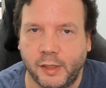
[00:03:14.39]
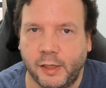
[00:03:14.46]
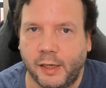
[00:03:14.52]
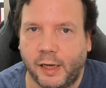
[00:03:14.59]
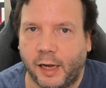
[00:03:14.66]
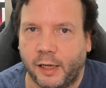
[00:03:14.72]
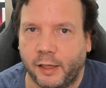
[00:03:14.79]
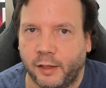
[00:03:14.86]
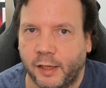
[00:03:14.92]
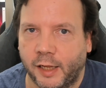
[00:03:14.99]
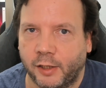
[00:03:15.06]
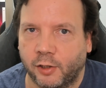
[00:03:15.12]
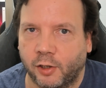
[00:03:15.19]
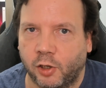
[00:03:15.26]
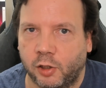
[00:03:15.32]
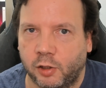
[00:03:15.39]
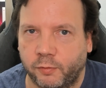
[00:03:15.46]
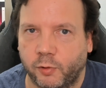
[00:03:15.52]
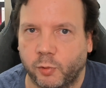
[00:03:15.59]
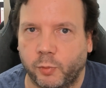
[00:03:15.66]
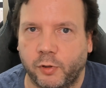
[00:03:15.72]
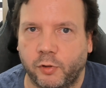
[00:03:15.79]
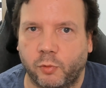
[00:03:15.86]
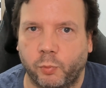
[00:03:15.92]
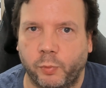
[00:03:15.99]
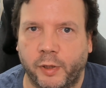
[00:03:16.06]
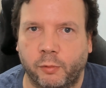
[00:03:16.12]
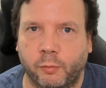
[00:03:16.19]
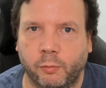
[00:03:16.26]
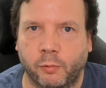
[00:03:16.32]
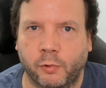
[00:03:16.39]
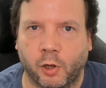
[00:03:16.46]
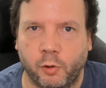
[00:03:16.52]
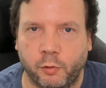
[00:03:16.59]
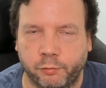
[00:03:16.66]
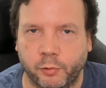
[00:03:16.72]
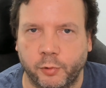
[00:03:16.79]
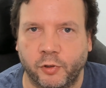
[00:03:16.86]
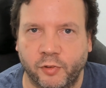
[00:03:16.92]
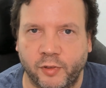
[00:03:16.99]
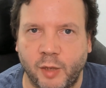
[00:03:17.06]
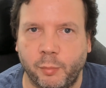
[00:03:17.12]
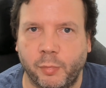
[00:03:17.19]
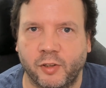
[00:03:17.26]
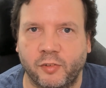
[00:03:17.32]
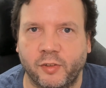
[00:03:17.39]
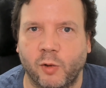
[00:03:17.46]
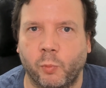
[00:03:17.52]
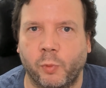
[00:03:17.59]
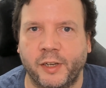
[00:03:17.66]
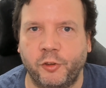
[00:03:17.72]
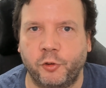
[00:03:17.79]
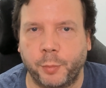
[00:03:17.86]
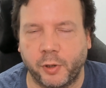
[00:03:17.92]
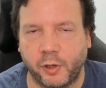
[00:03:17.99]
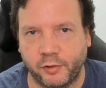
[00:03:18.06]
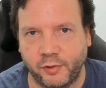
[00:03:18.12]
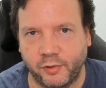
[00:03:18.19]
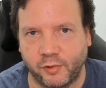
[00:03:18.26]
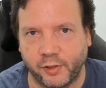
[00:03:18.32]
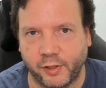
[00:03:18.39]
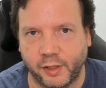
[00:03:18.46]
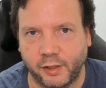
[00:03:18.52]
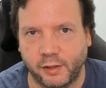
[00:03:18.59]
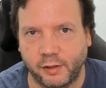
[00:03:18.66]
and then afterwards we'll go through step by step why each part is there.